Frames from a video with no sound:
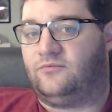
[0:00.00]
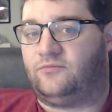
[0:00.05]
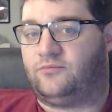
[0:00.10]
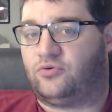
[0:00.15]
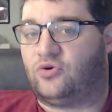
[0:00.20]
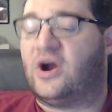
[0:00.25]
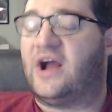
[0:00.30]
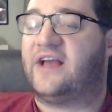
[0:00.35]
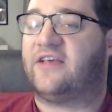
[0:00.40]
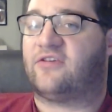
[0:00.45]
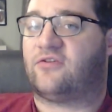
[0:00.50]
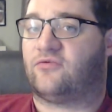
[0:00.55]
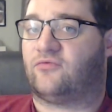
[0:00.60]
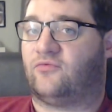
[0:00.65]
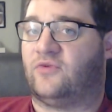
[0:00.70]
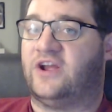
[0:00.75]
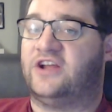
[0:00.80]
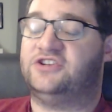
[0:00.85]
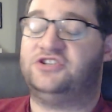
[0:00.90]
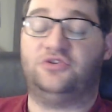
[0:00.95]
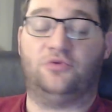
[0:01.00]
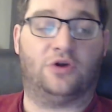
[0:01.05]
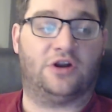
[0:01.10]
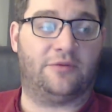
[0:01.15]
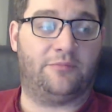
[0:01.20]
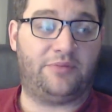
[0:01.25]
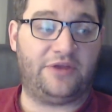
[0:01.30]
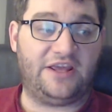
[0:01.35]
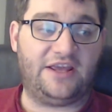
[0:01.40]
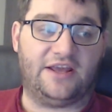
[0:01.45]
price range you want
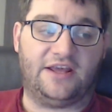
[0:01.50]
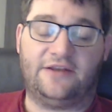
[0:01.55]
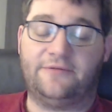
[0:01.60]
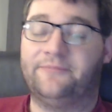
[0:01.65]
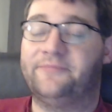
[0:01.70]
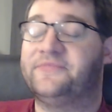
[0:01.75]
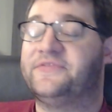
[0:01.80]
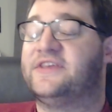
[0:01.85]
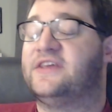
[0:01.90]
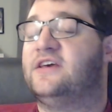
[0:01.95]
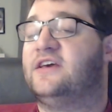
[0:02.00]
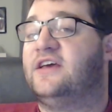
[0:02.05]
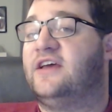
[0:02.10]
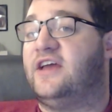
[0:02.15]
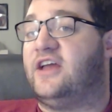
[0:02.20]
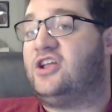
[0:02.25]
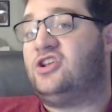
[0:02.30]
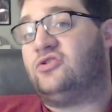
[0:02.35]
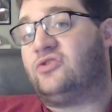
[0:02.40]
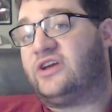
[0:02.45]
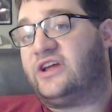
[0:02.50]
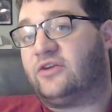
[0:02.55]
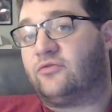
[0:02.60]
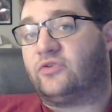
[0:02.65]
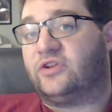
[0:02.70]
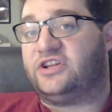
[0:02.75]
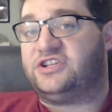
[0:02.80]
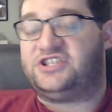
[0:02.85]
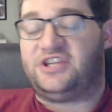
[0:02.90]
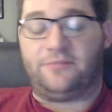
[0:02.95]
to be in, and you can get a
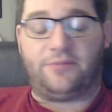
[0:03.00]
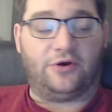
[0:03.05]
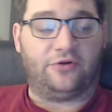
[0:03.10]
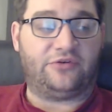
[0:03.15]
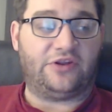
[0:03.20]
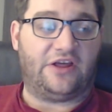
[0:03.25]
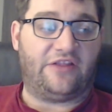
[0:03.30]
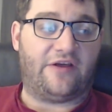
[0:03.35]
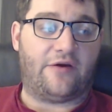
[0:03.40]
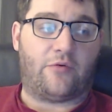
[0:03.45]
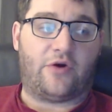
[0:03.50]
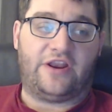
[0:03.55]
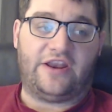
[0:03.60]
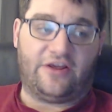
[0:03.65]
really cheap hotel that way.